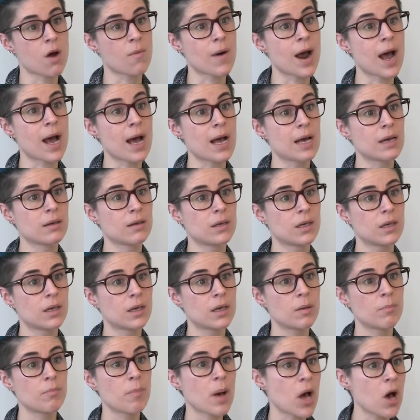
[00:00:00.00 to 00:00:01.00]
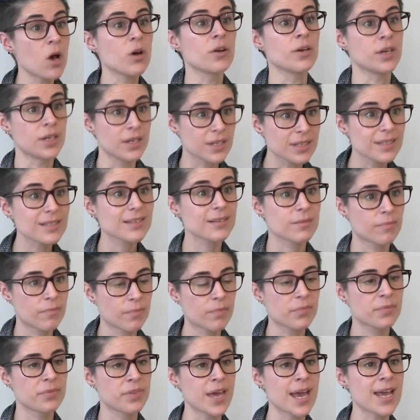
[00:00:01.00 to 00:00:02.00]
are our partners.
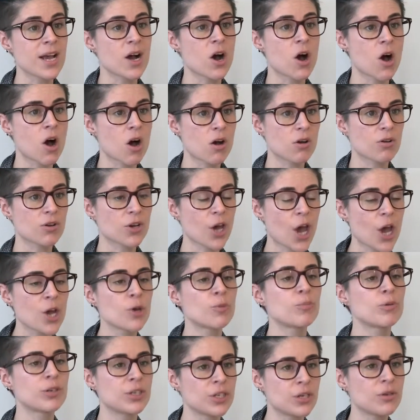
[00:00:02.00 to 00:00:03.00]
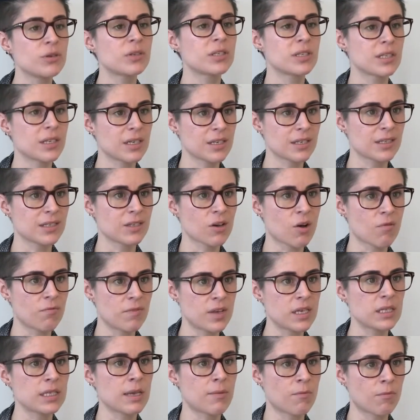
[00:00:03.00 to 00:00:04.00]
They are co-producers
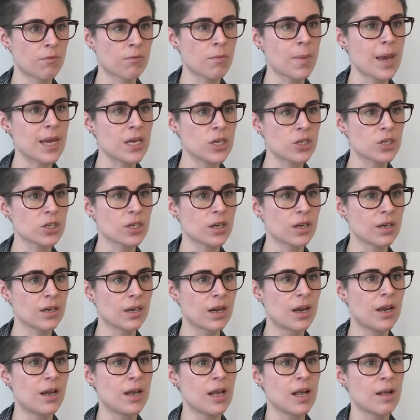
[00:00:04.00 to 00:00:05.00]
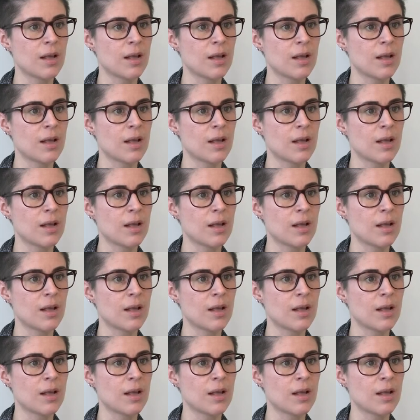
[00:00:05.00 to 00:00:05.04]
of this information